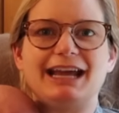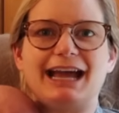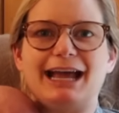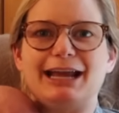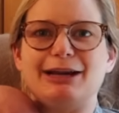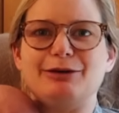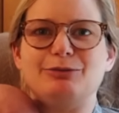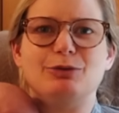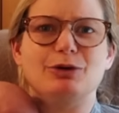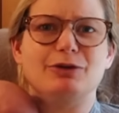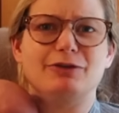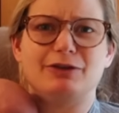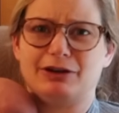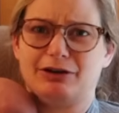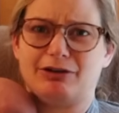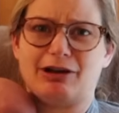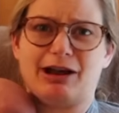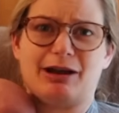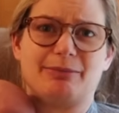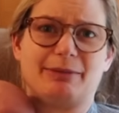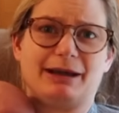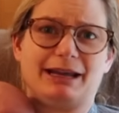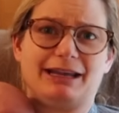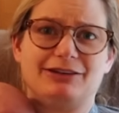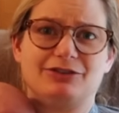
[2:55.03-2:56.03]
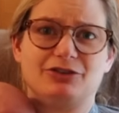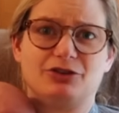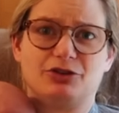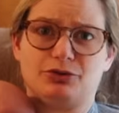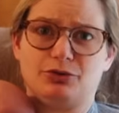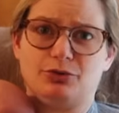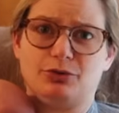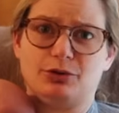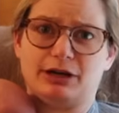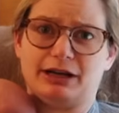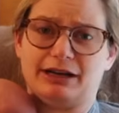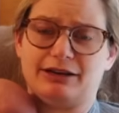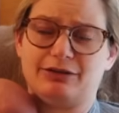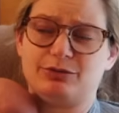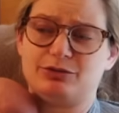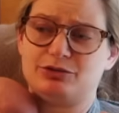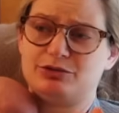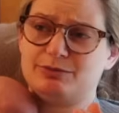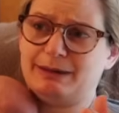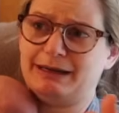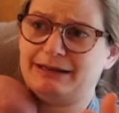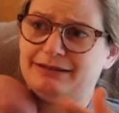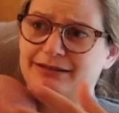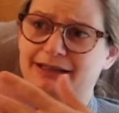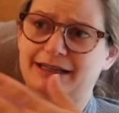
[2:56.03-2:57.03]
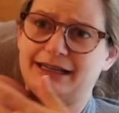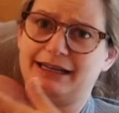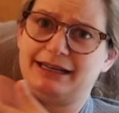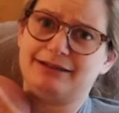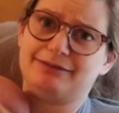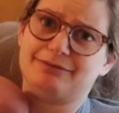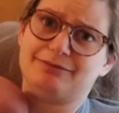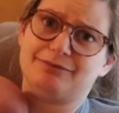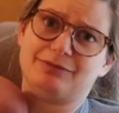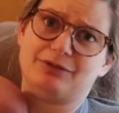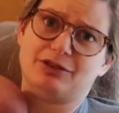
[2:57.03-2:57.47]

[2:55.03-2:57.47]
and moving around my internal organs, which basically